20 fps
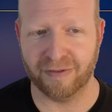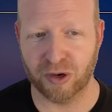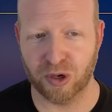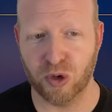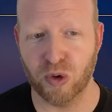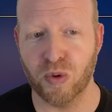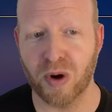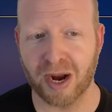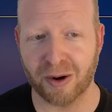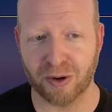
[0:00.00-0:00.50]

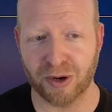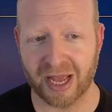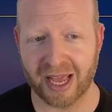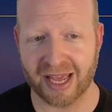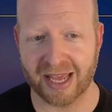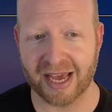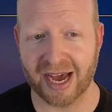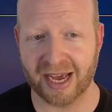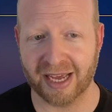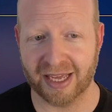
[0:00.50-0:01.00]
who our
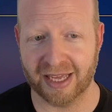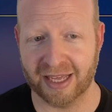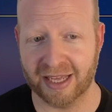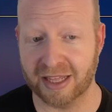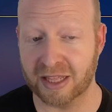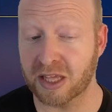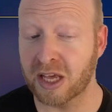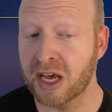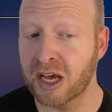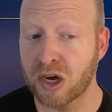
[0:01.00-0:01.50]
AI
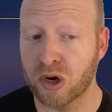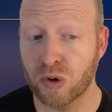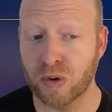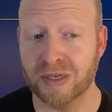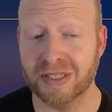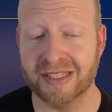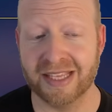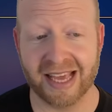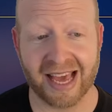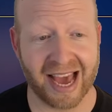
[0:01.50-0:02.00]
is, who
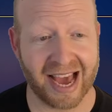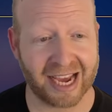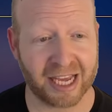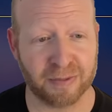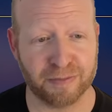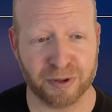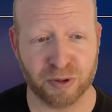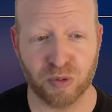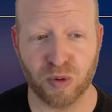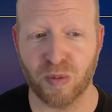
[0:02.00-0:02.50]
is the
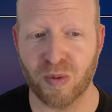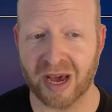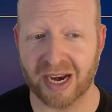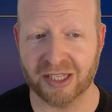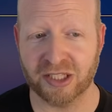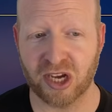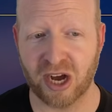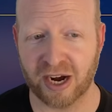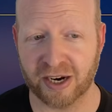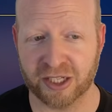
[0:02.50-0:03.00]
expert we want
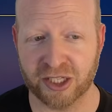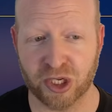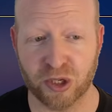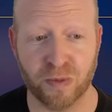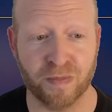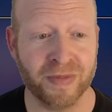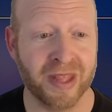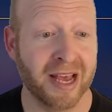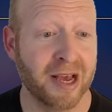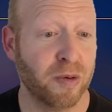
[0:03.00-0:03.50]
to talk
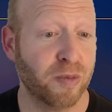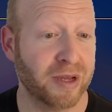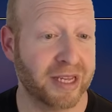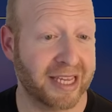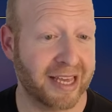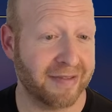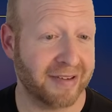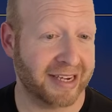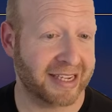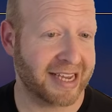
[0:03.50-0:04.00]
to. We
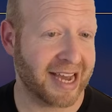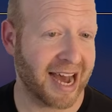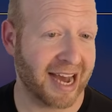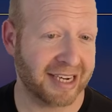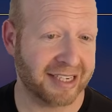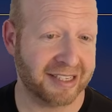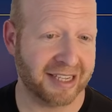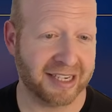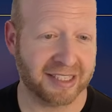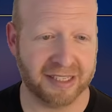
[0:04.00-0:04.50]
give it
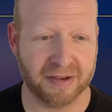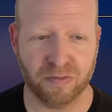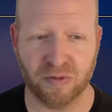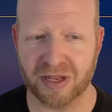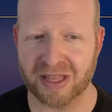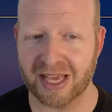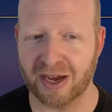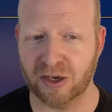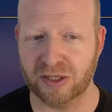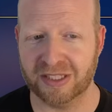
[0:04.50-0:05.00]
context of
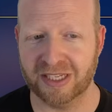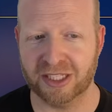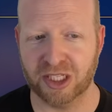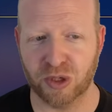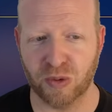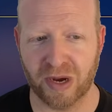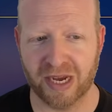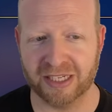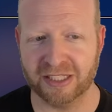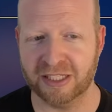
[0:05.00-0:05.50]
what's our
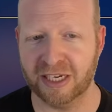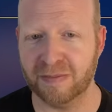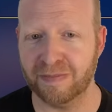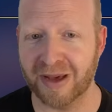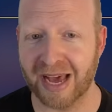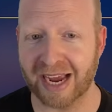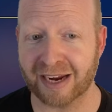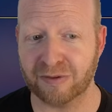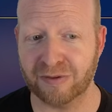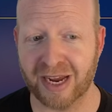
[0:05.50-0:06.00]
situation and
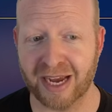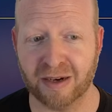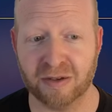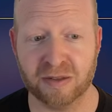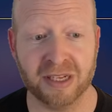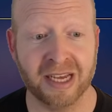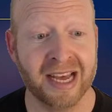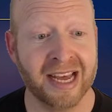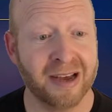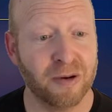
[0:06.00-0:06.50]

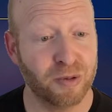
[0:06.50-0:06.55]
background.